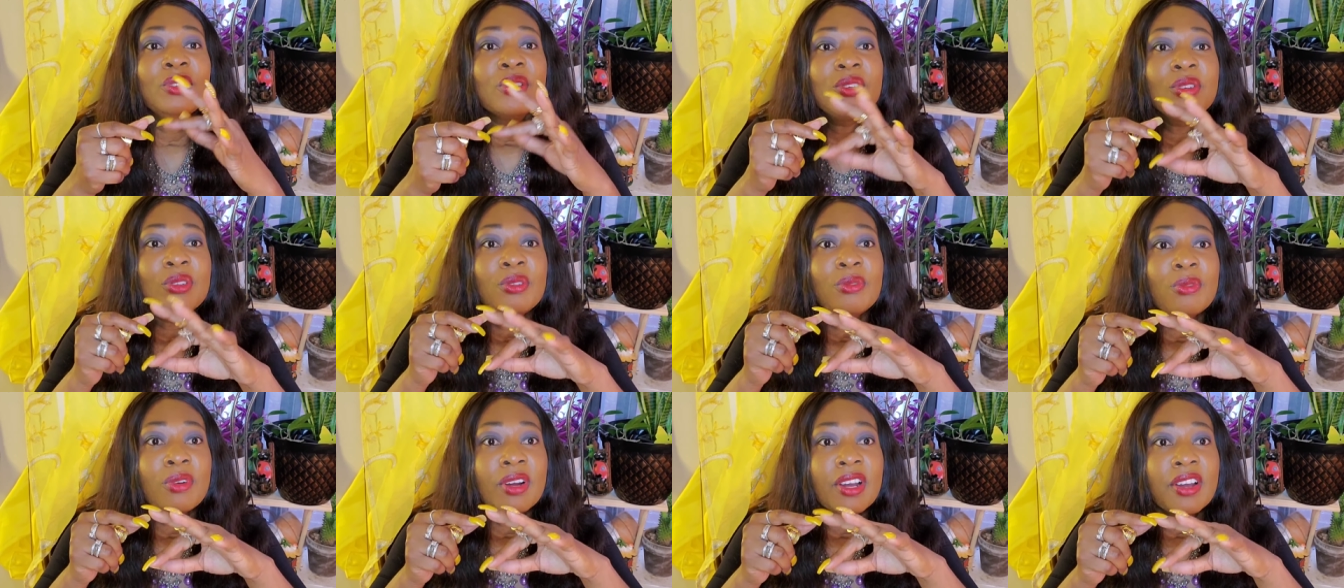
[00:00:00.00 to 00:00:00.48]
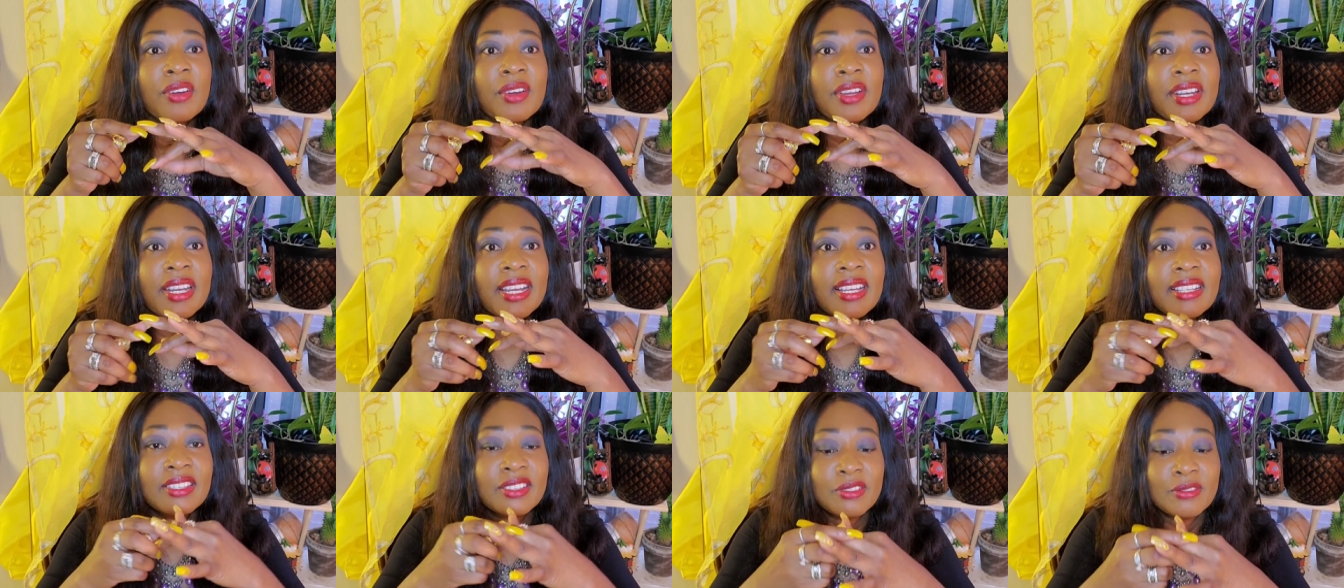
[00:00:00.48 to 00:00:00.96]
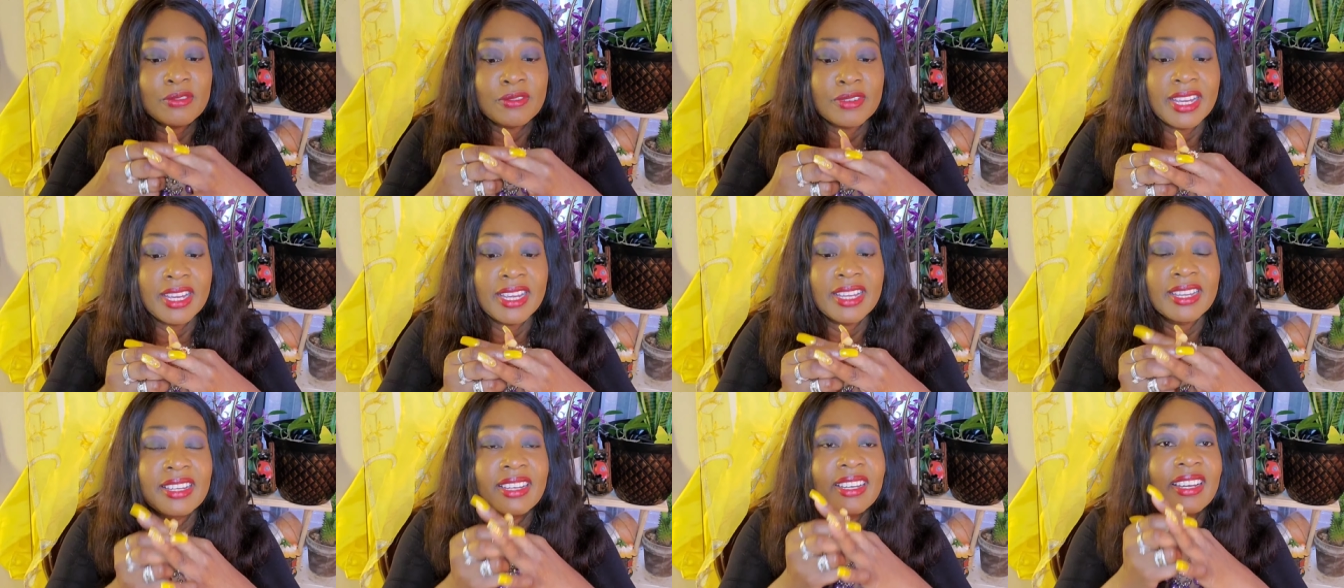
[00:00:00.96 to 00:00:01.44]
you could wear it as a
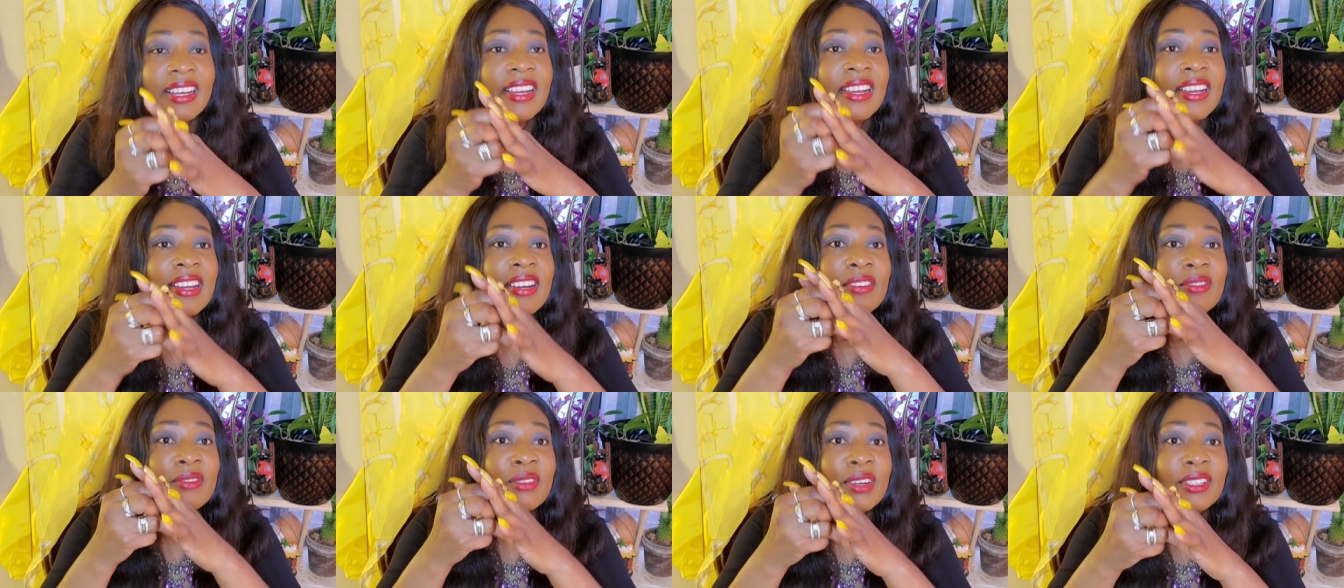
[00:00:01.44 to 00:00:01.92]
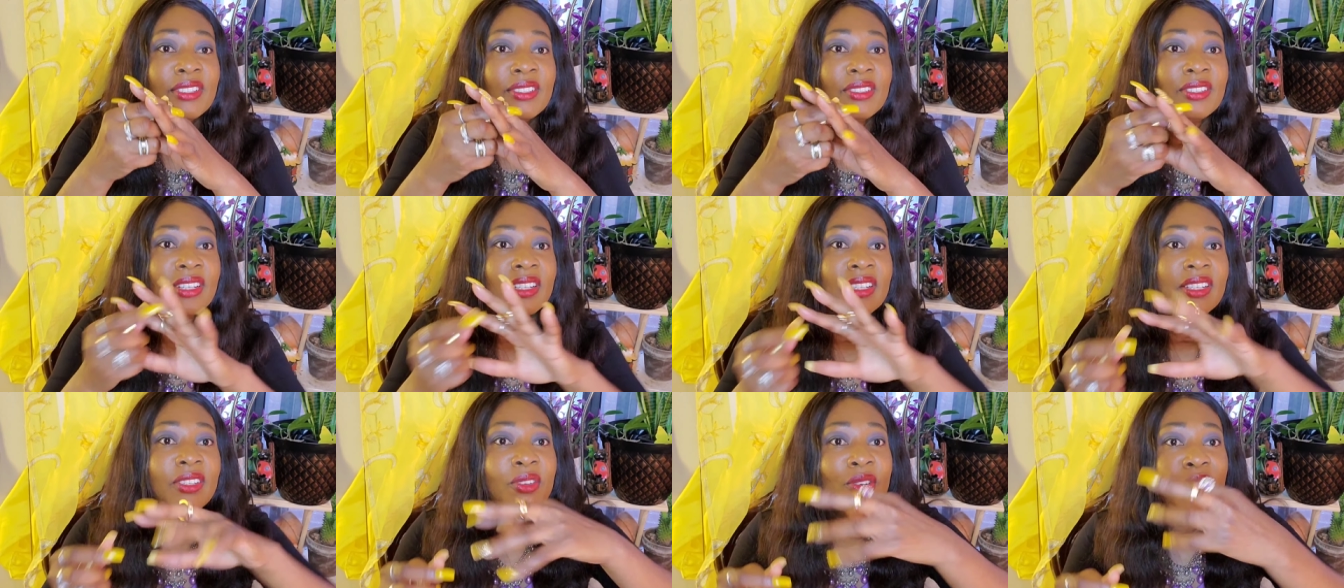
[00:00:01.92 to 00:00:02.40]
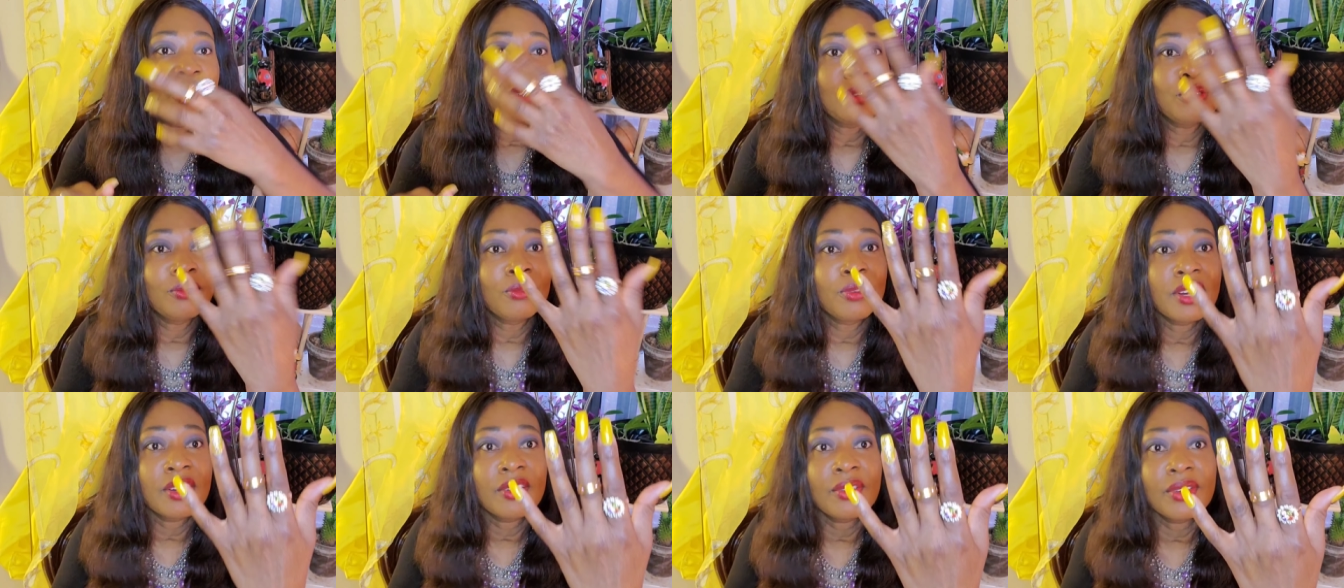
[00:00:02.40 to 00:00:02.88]
ring when you
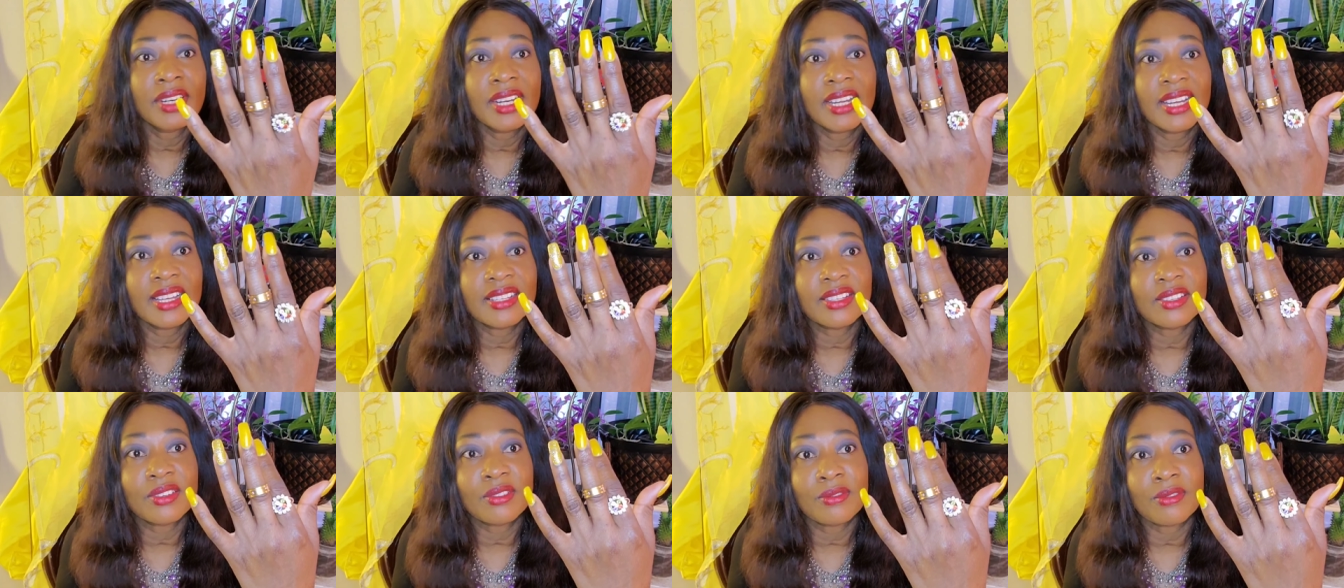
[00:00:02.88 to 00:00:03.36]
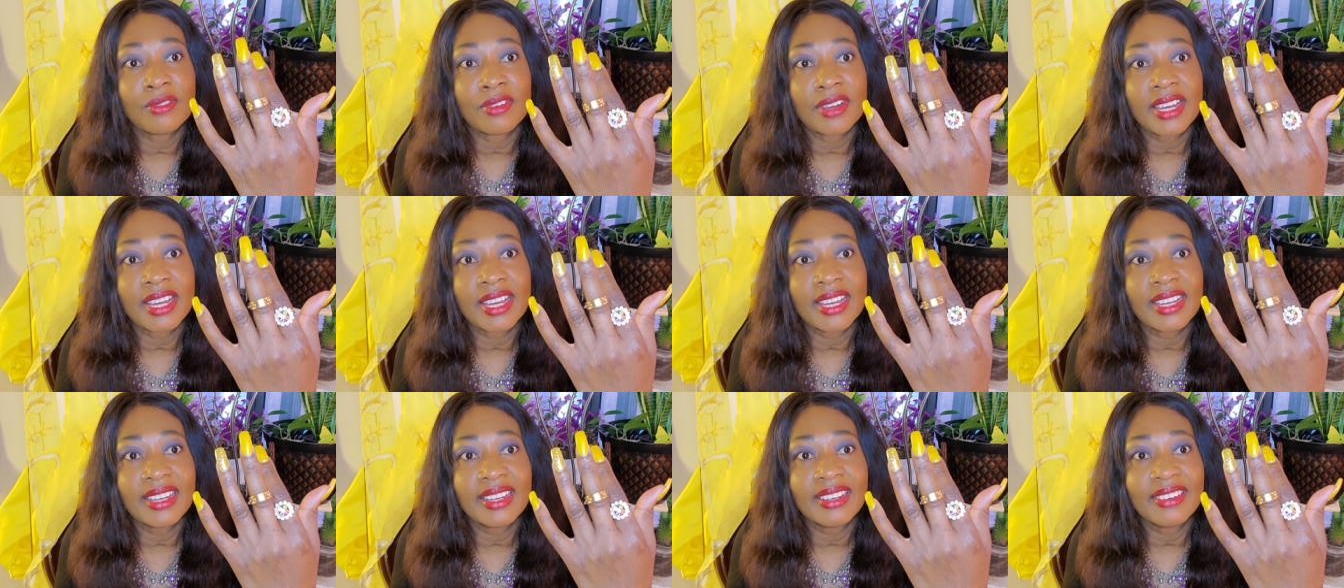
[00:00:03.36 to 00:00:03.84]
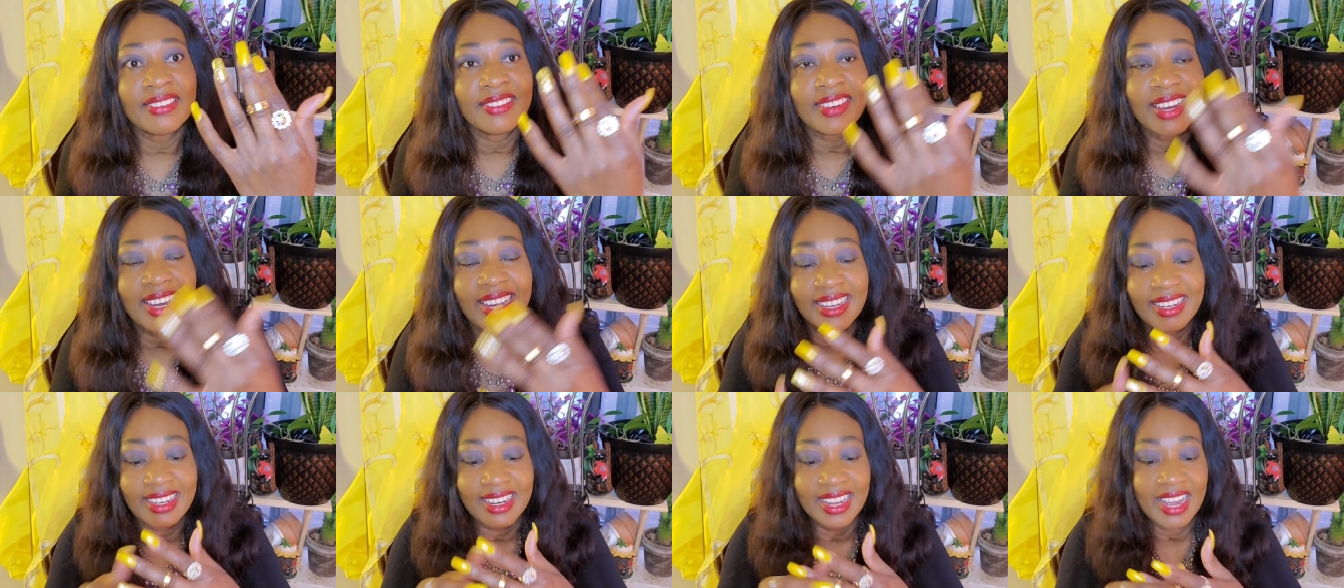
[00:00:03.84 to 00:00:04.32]
could wear it as a ring
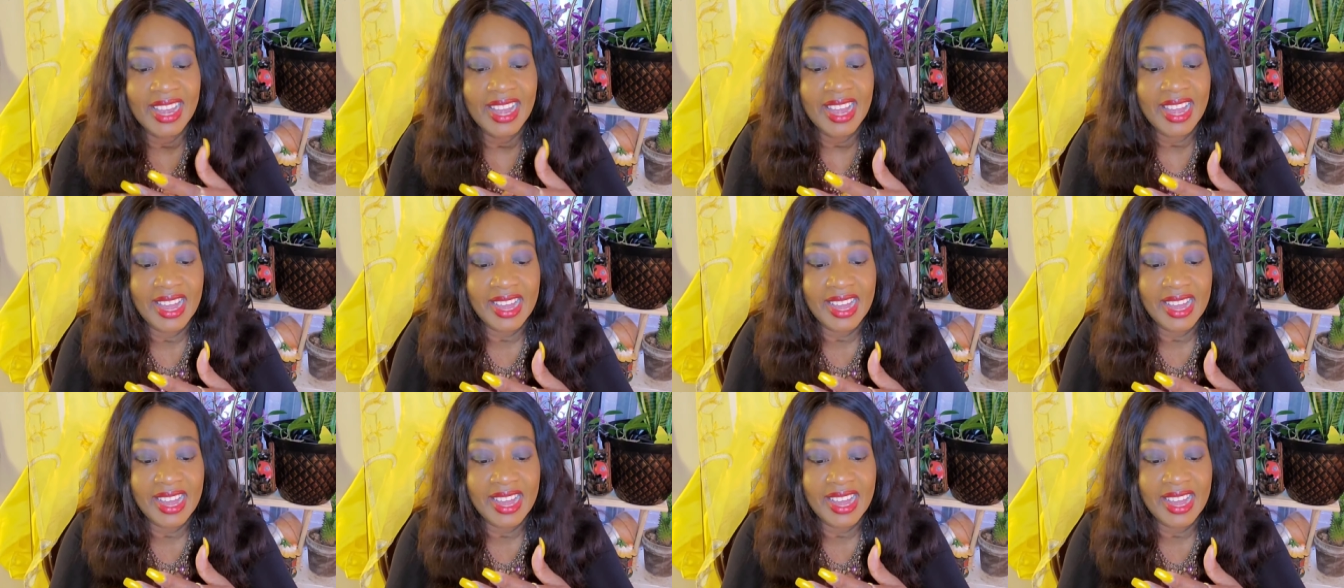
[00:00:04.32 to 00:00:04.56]
right